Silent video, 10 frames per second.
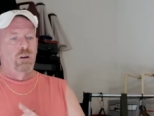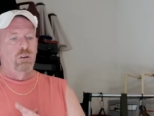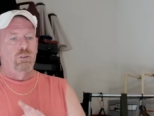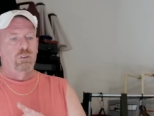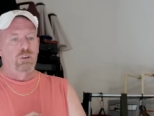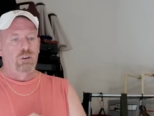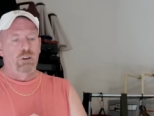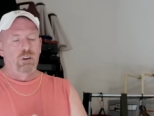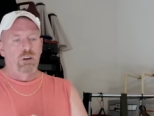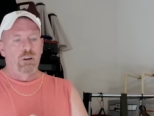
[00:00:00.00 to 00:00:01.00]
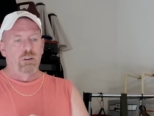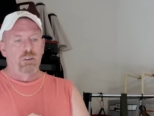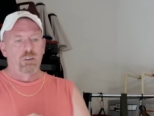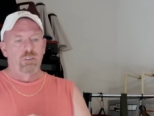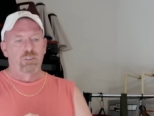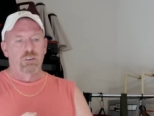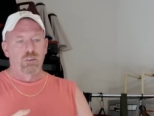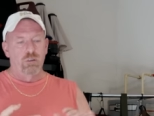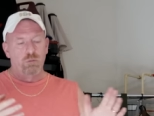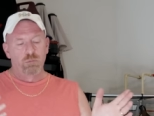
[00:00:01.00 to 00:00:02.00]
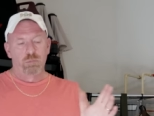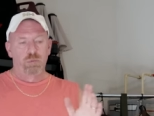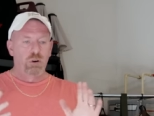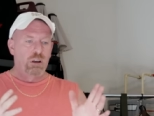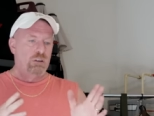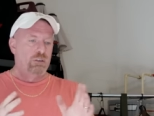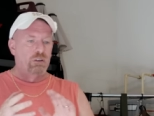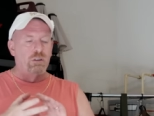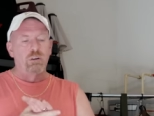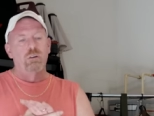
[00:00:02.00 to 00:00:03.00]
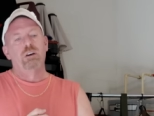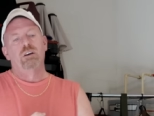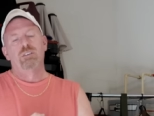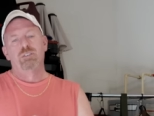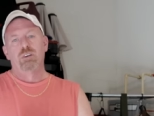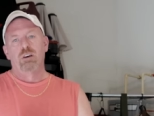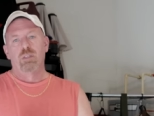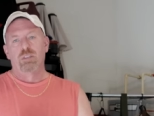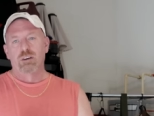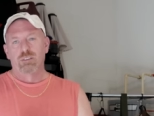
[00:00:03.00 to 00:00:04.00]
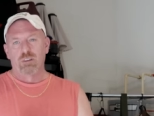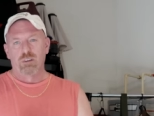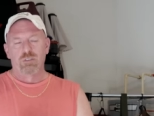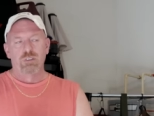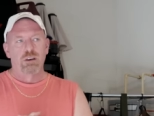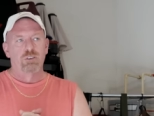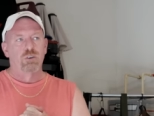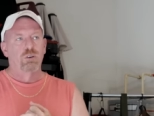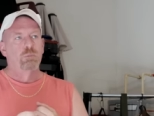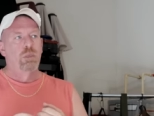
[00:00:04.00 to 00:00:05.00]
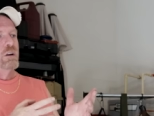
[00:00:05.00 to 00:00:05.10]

she is pretty delirious and things of this nature.